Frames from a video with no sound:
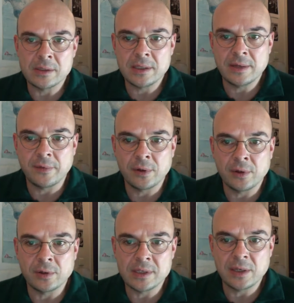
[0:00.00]
different
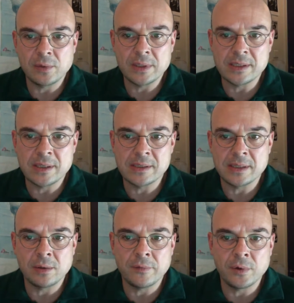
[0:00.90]
constituencies
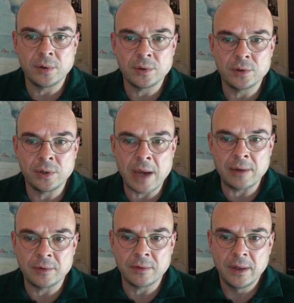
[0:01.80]
and the voter turnout,